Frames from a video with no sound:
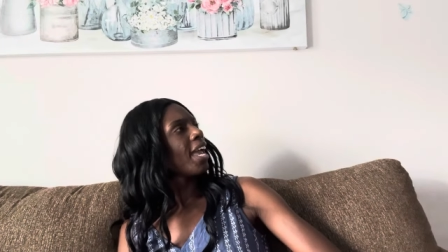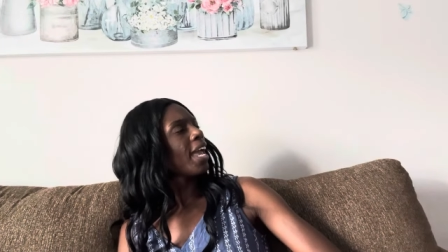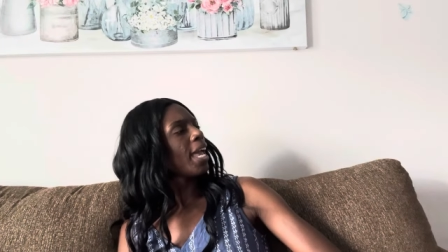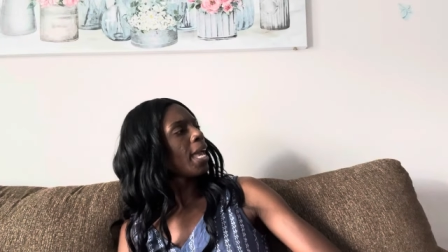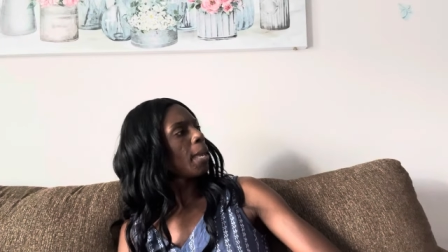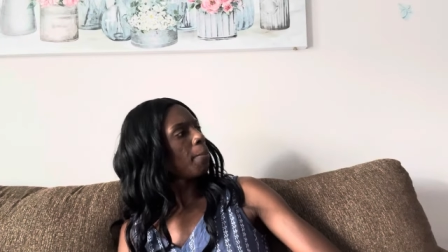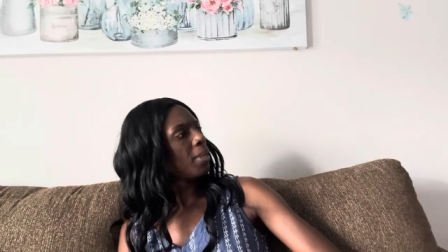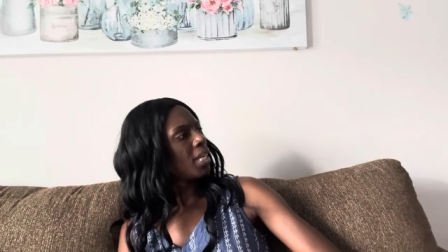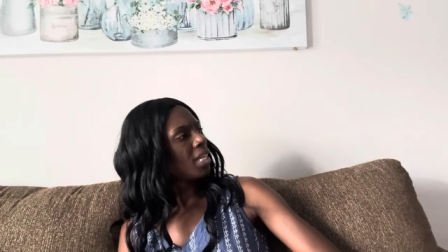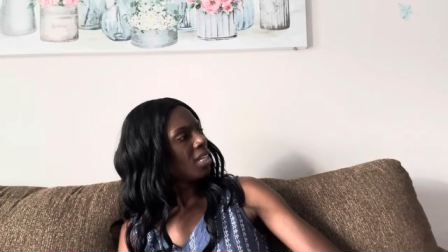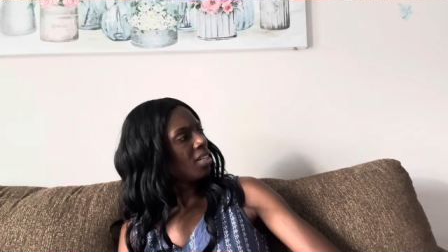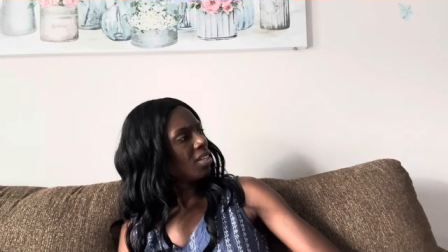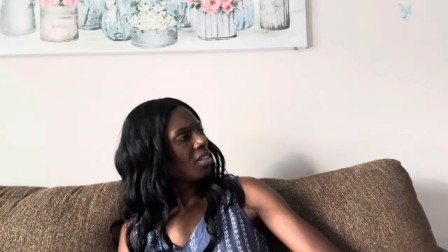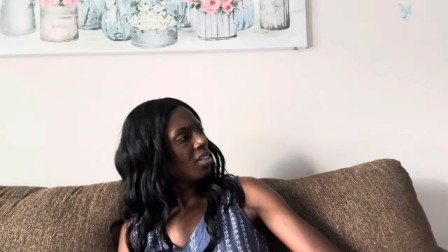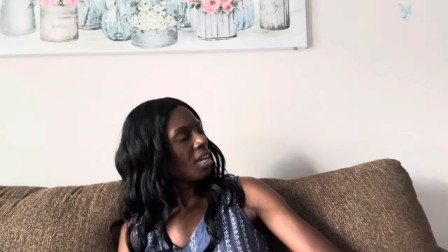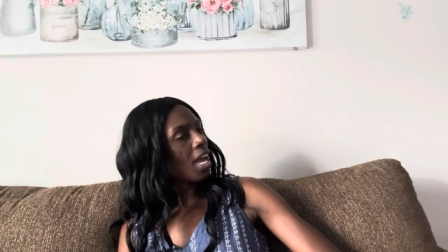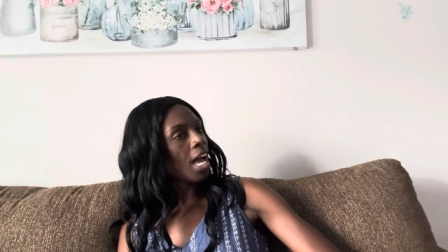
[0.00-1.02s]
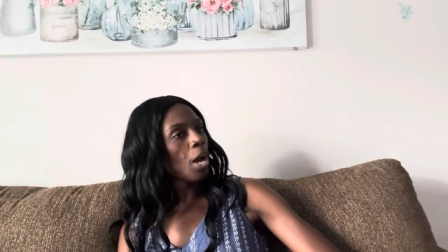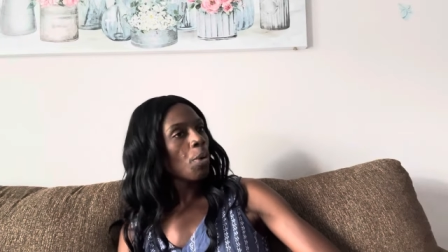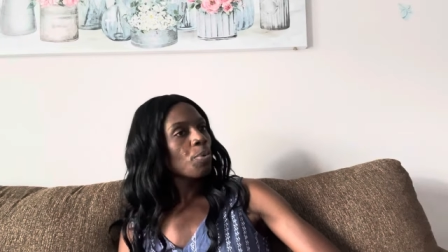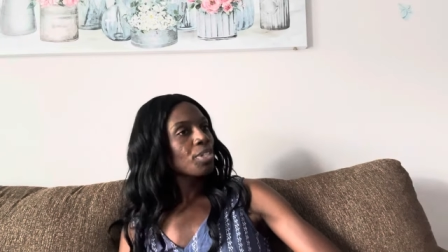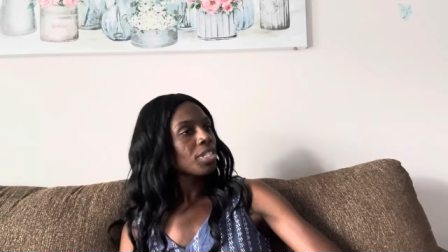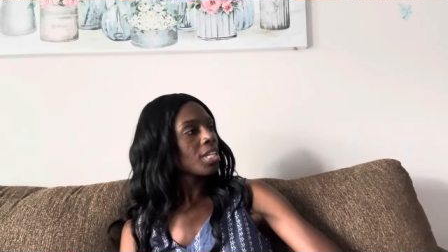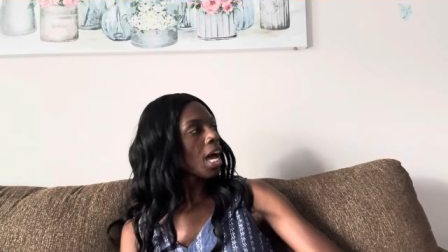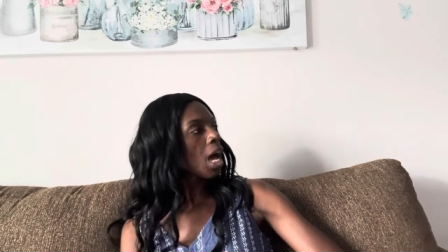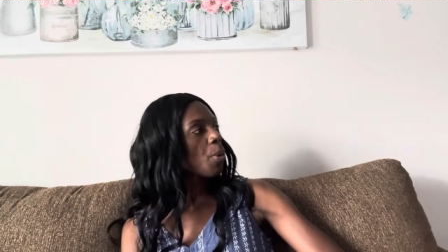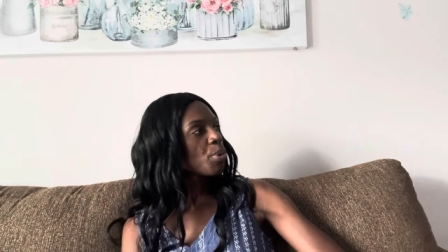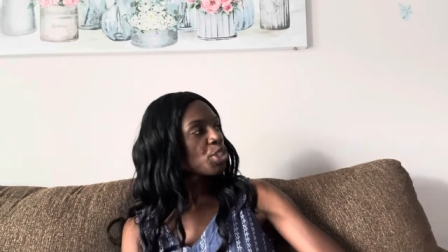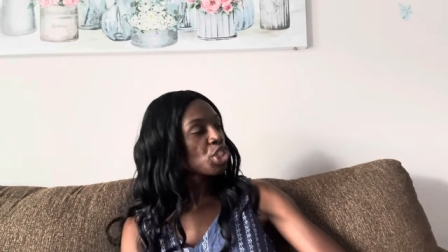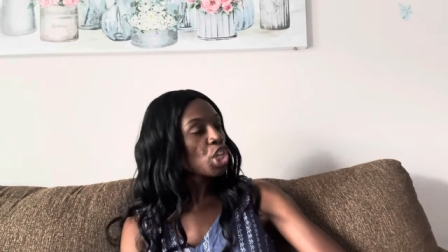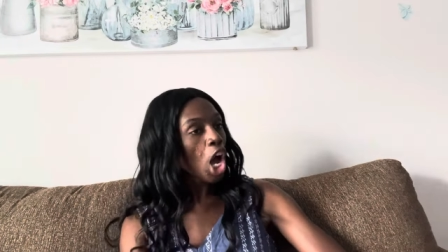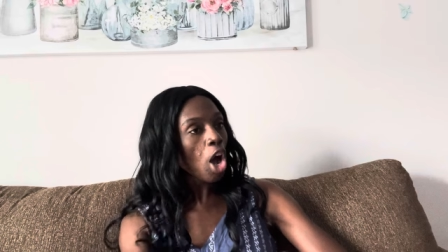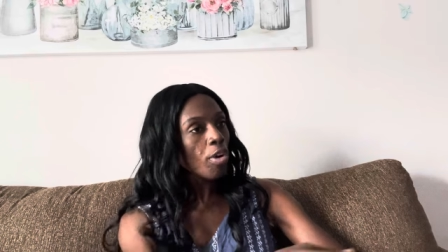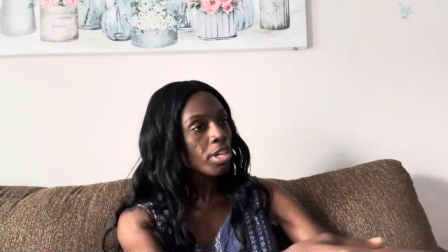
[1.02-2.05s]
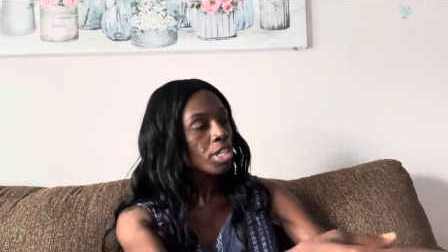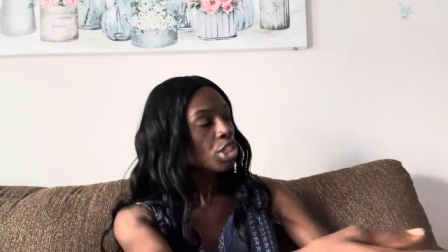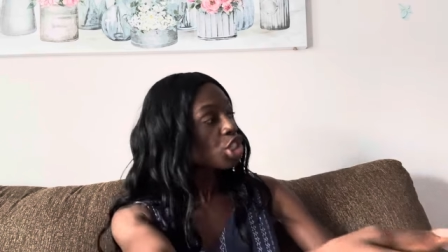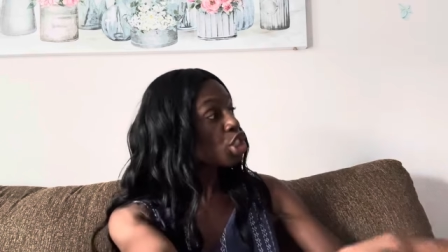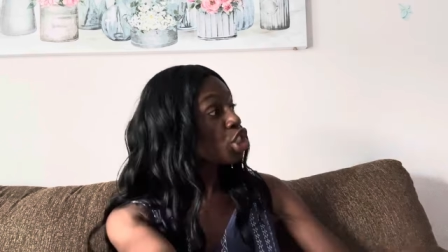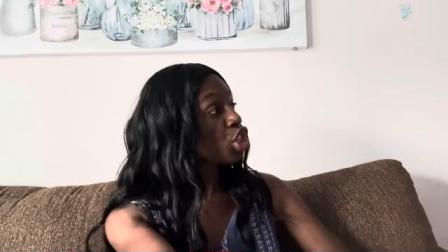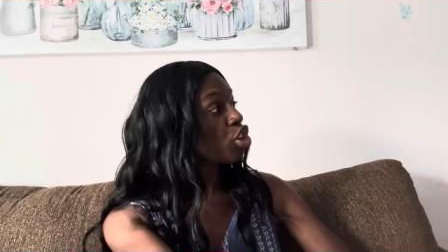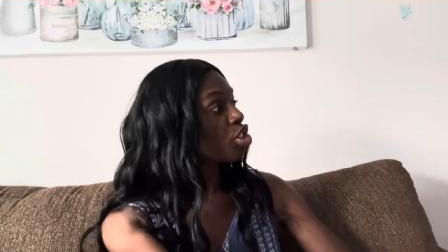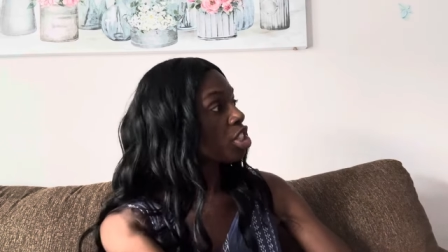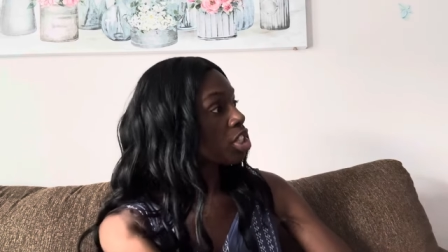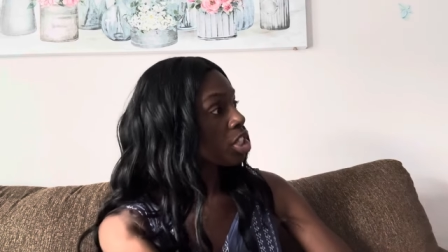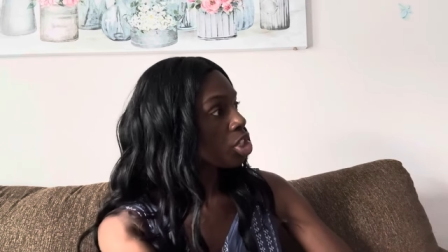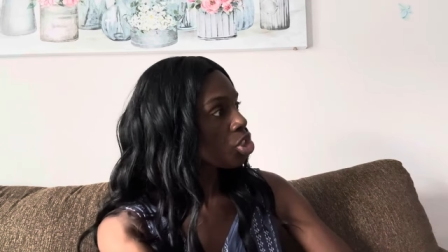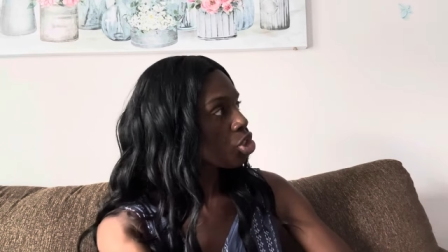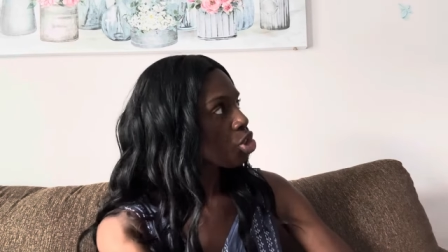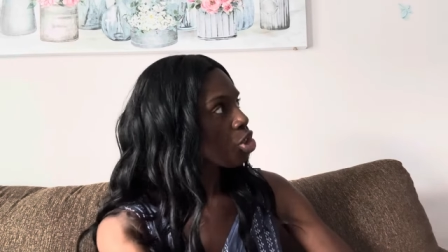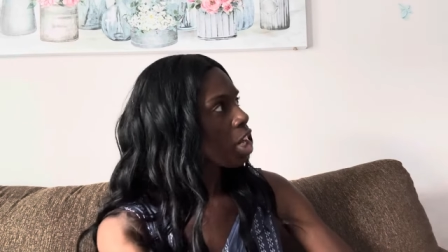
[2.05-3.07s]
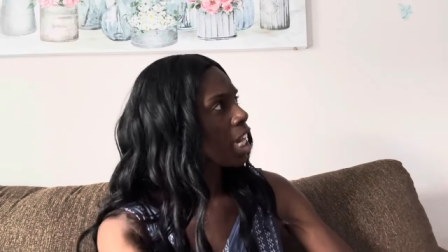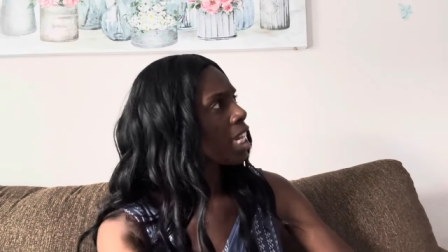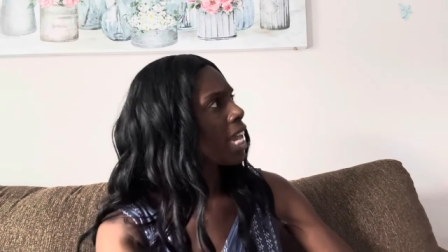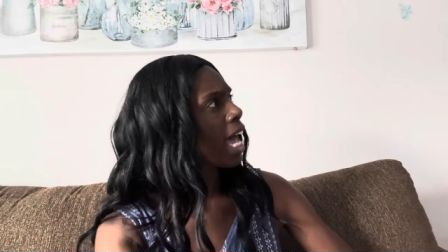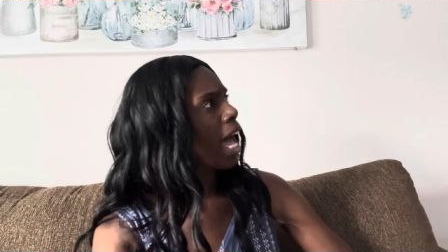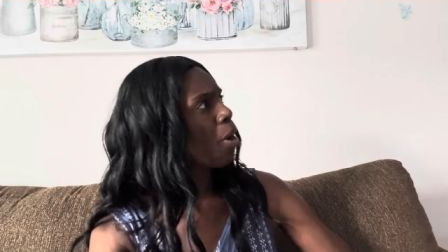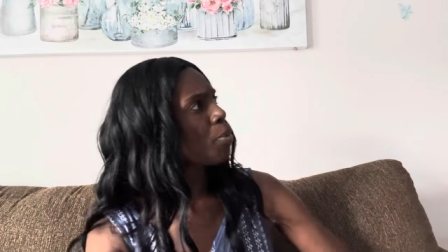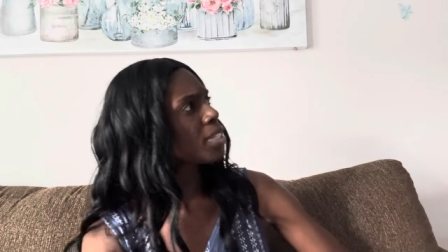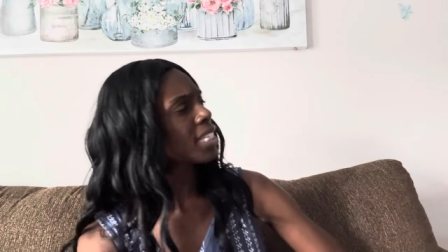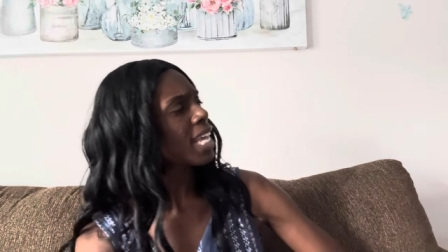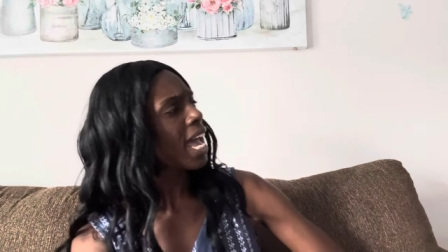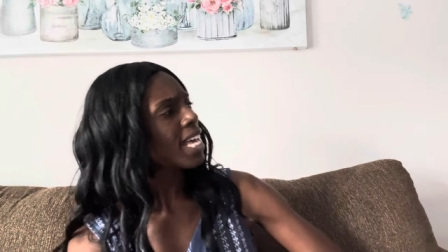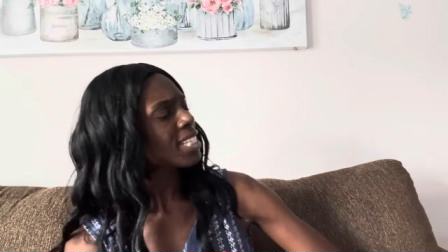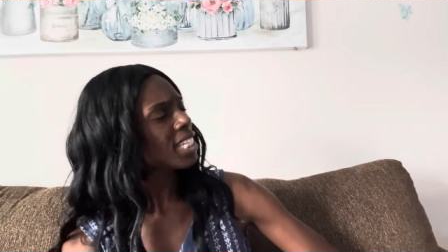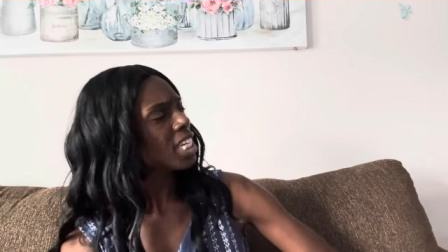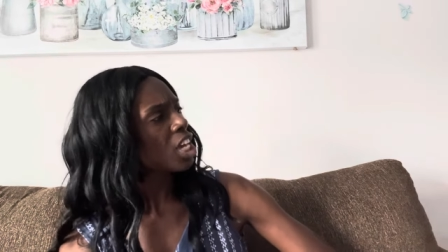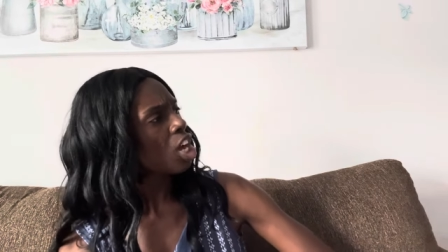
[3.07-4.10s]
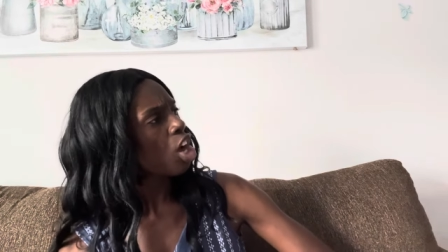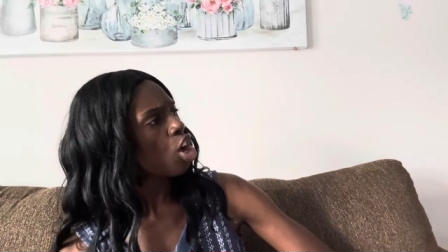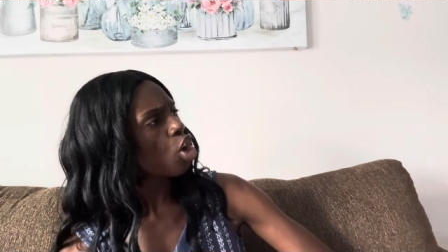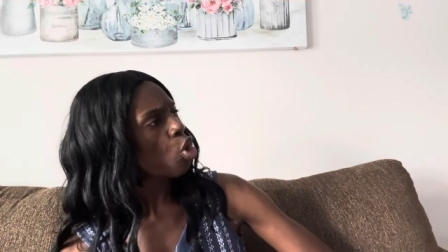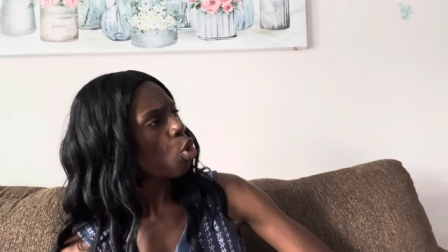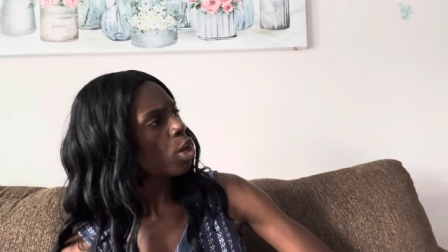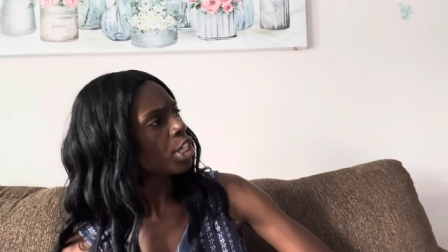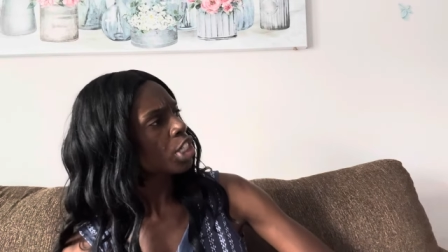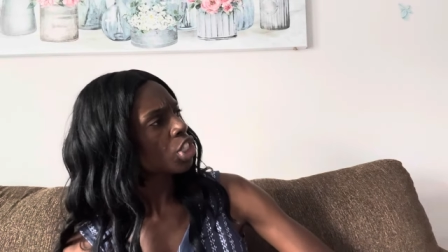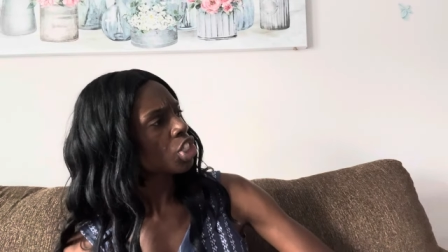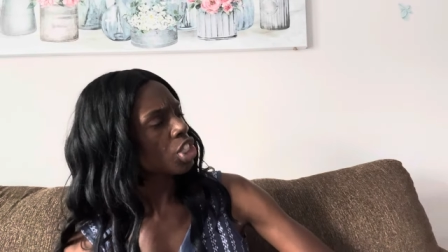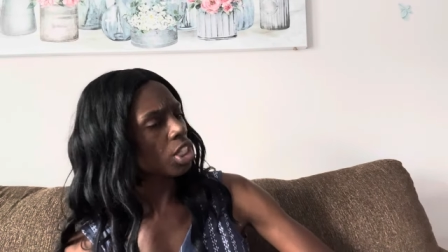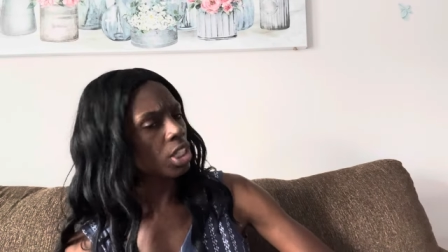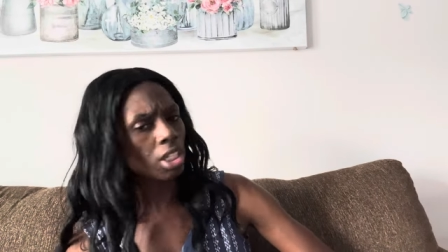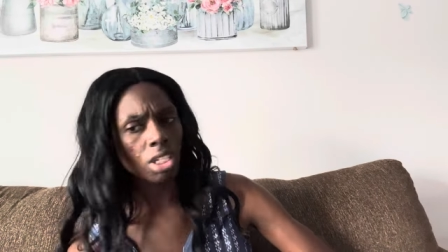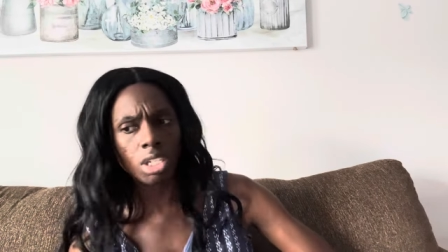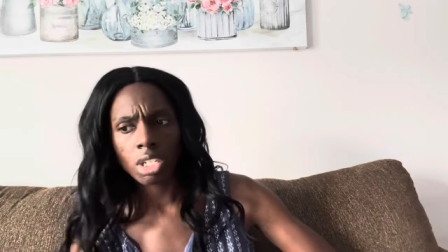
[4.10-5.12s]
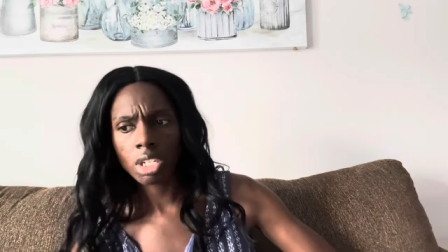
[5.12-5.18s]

Ebony, I was talking to your sister and I was asking her a question.